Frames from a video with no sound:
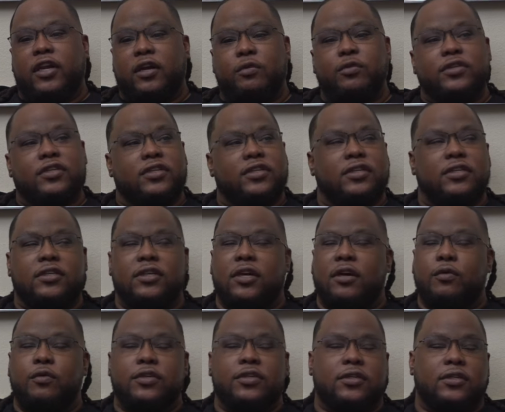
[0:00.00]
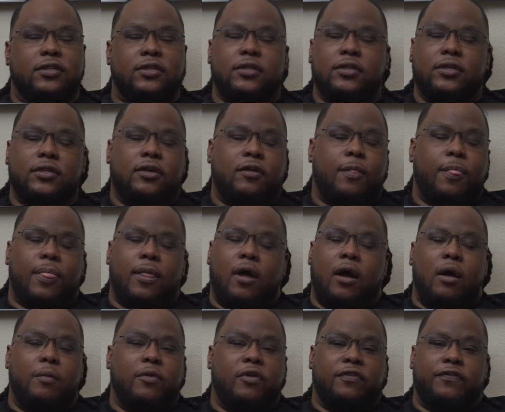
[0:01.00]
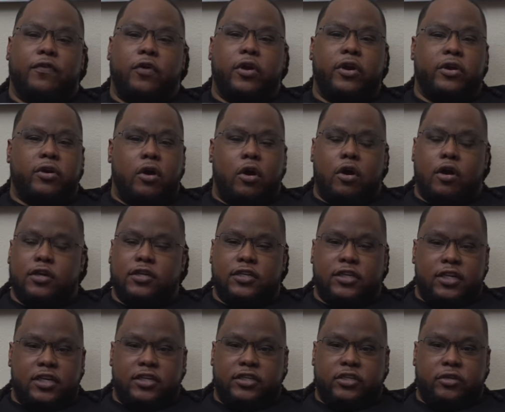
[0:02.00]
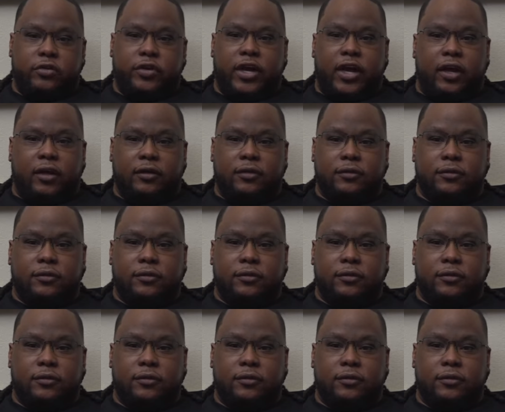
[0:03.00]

It was it was almost forty cars in each shootout.